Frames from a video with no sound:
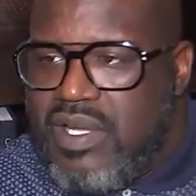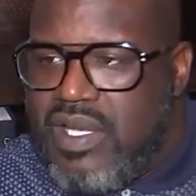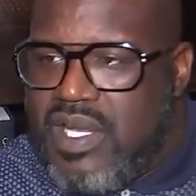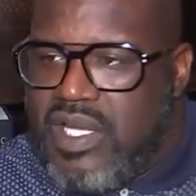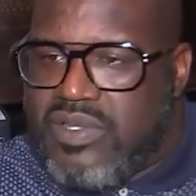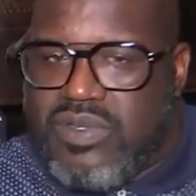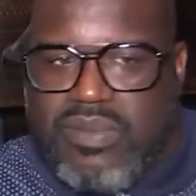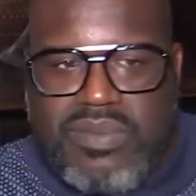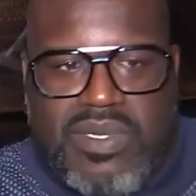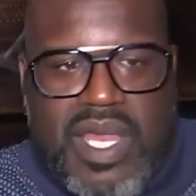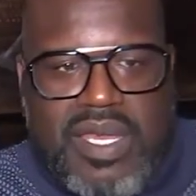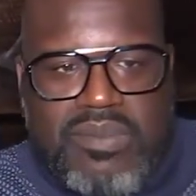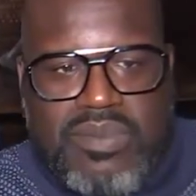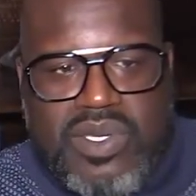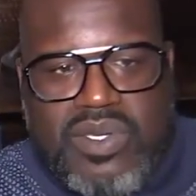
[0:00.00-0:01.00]
And that's what,
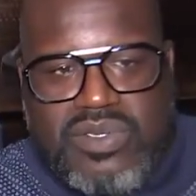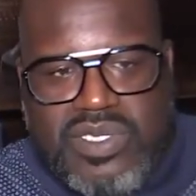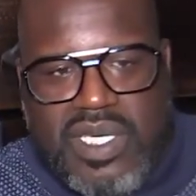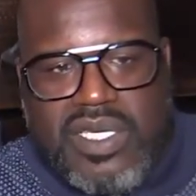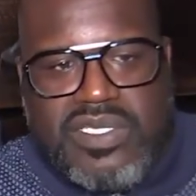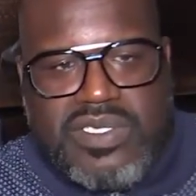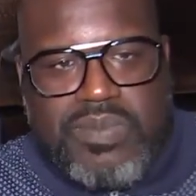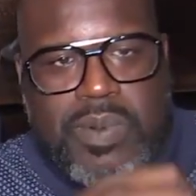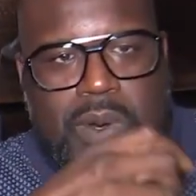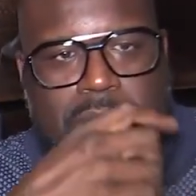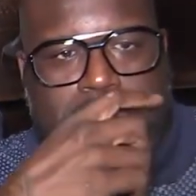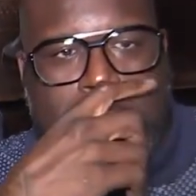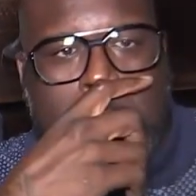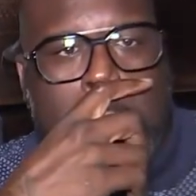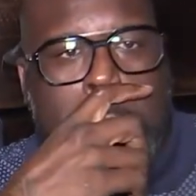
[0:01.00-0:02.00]
like, music and
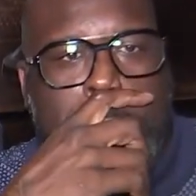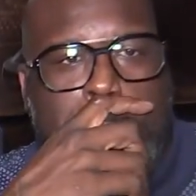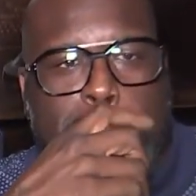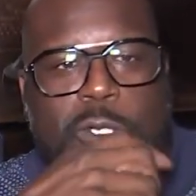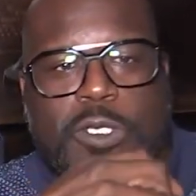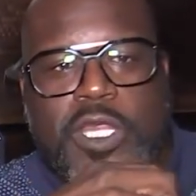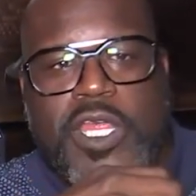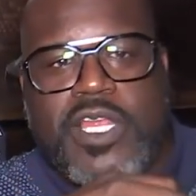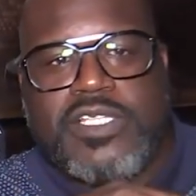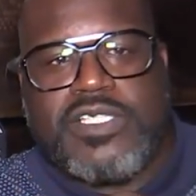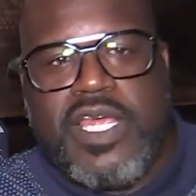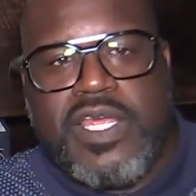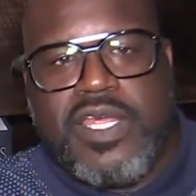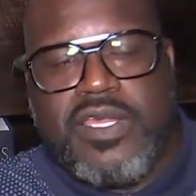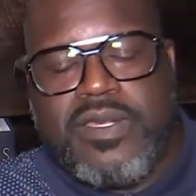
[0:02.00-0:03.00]
sports are the only two things
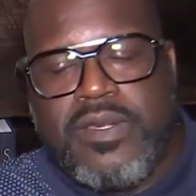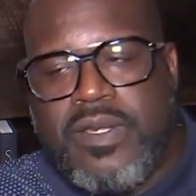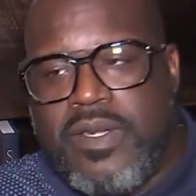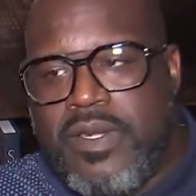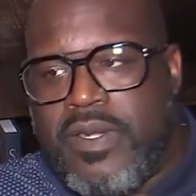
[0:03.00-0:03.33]
that could